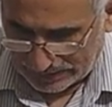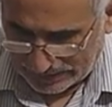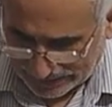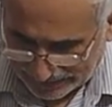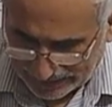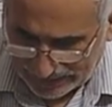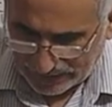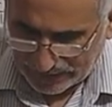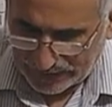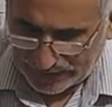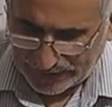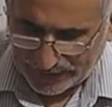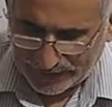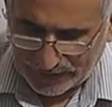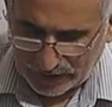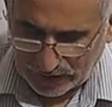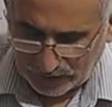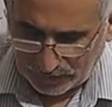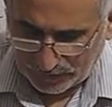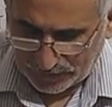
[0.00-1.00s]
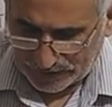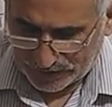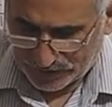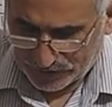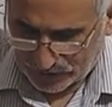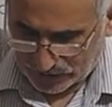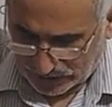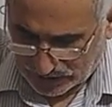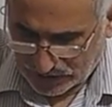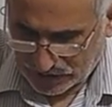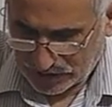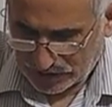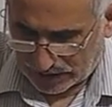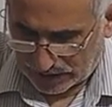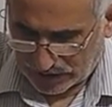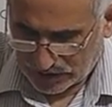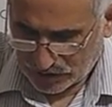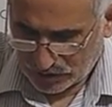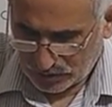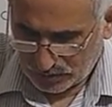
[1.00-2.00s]
than that of the trans
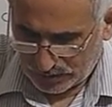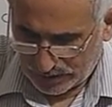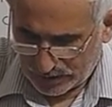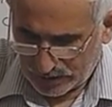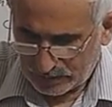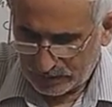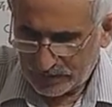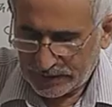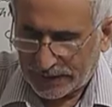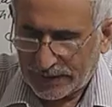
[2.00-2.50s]
isomerism.